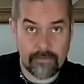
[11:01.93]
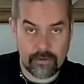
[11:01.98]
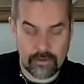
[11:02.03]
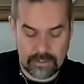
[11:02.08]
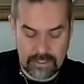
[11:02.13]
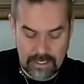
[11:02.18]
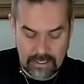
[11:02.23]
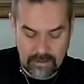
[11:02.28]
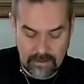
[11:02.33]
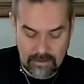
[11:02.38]
I have to
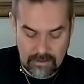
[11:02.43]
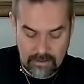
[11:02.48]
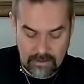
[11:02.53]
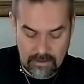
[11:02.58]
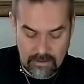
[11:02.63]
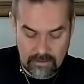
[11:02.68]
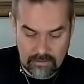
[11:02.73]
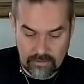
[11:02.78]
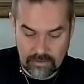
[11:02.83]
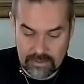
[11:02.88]
say.
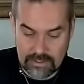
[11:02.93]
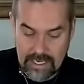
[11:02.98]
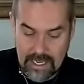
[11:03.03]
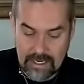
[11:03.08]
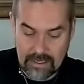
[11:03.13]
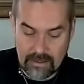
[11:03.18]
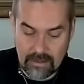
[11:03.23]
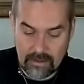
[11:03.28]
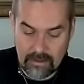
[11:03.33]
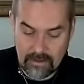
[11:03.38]
So it's
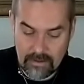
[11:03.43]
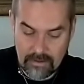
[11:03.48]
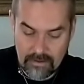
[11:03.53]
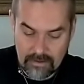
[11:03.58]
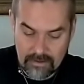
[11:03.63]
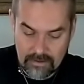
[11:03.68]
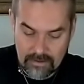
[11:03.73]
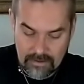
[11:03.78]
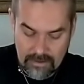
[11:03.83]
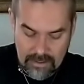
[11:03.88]
like,
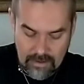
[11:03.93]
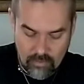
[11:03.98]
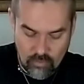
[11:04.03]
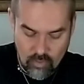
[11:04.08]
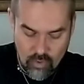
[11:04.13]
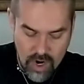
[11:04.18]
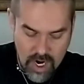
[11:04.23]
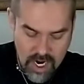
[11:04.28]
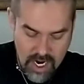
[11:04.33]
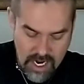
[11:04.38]
I
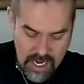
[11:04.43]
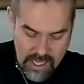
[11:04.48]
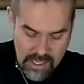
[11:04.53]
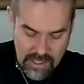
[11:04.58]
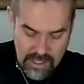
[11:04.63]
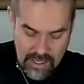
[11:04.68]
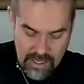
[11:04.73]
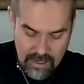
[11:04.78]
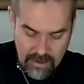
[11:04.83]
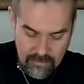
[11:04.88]

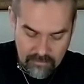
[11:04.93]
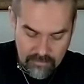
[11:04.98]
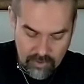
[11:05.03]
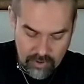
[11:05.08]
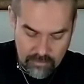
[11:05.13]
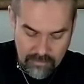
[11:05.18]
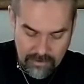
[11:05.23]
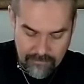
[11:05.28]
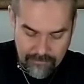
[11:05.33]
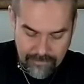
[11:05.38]
really
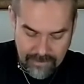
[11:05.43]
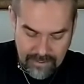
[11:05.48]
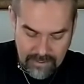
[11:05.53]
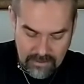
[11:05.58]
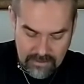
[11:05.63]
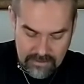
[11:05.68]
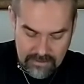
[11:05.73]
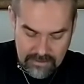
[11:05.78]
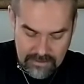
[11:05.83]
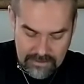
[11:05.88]
put my
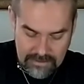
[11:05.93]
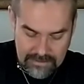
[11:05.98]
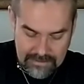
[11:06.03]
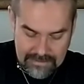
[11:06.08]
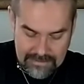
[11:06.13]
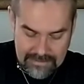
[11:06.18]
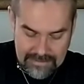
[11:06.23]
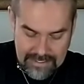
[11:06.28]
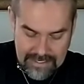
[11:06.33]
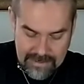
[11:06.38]
fingers
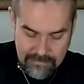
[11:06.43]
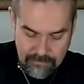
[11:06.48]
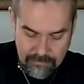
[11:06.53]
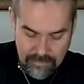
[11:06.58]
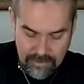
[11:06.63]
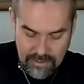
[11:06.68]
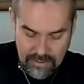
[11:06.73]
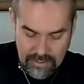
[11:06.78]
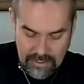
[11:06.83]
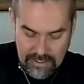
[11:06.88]

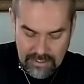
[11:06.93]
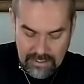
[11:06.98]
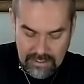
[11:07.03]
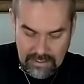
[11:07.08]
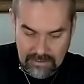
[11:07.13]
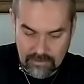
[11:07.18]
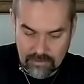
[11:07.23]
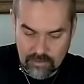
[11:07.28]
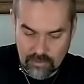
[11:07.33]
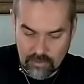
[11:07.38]
deep
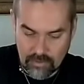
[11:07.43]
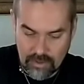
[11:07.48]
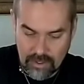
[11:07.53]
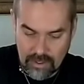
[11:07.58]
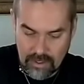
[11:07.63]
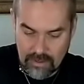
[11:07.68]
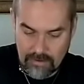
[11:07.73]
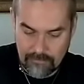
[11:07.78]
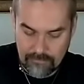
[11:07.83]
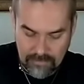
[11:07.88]
into
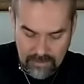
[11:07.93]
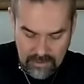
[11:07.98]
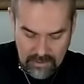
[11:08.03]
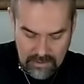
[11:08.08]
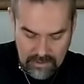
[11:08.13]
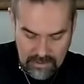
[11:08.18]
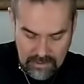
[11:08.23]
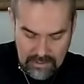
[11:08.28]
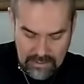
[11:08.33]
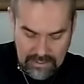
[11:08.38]
the
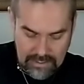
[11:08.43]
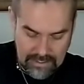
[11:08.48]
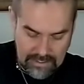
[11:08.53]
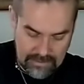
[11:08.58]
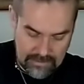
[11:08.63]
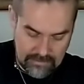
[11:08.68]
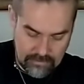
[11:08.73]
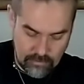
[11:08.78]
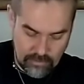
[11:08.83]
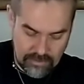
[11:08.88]

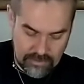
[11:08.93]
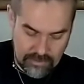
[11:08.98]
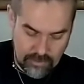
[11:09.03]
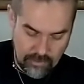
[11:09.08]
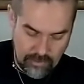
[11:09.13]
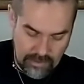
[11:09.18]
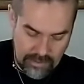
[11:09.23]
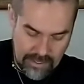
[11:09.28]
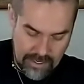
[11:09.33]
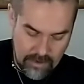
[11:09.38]

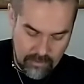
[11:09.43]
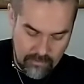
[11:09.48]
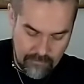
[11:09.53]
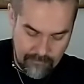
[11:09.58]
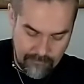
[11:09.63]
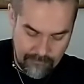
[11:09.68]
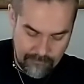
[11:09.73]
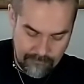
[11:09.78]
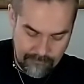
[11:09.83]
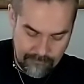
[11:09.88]
soil now.